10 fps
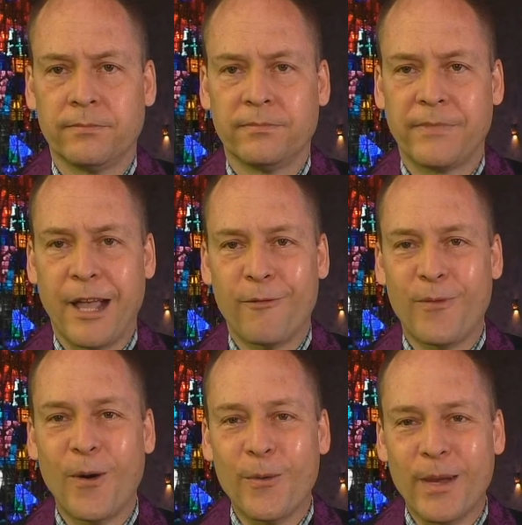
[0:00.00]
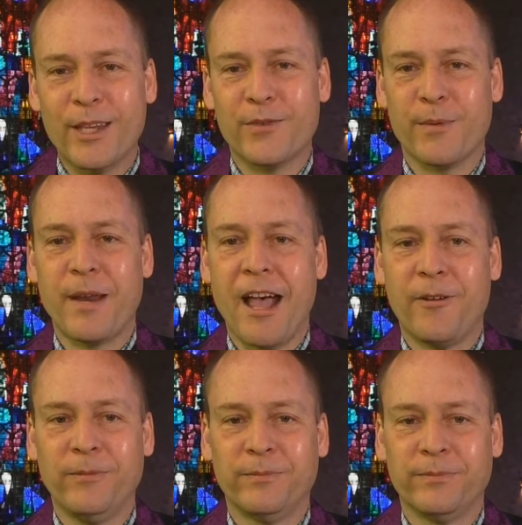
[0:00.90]
Now, 4 weeks from now,
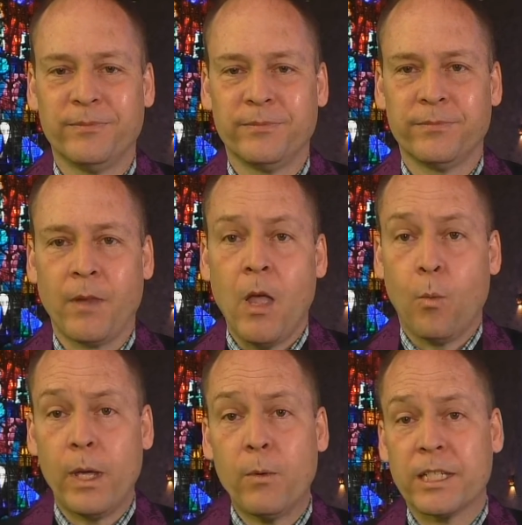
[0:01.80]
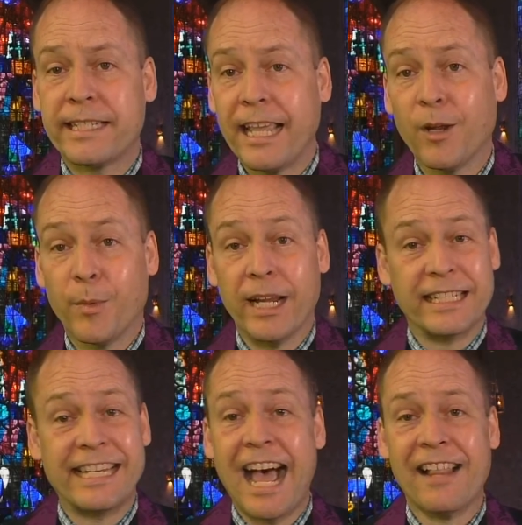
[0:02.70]
we will celebrate
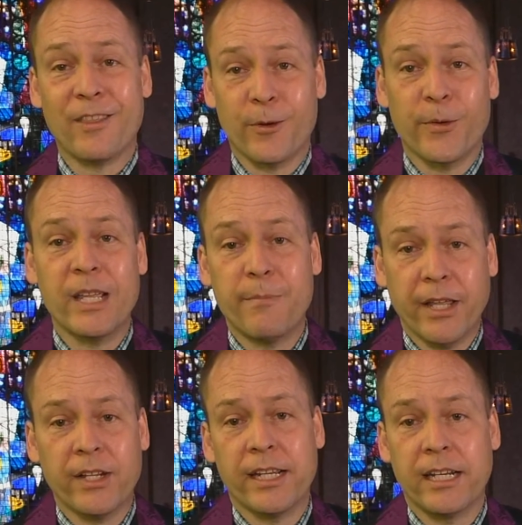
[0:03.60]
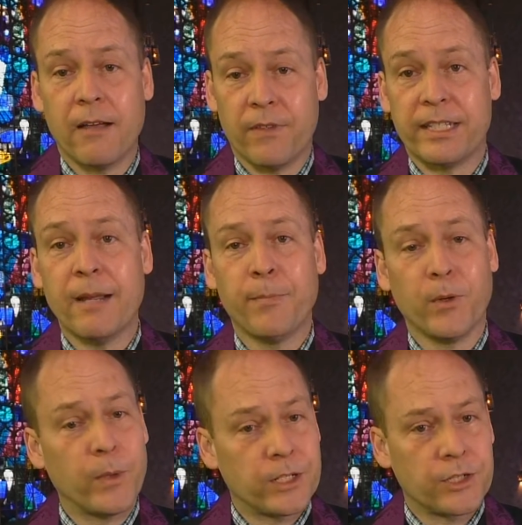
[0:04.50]
not the rebuilding of the temple,
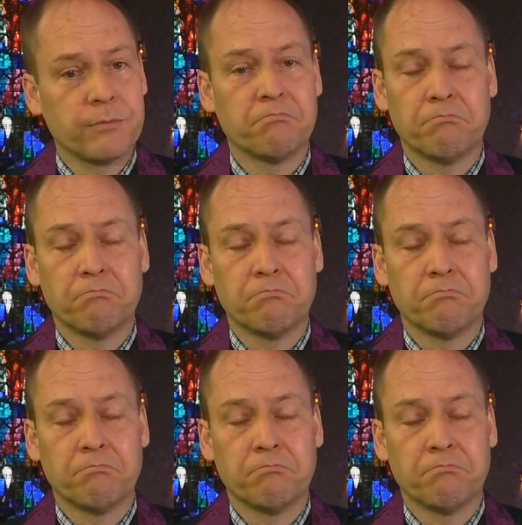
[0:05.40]
which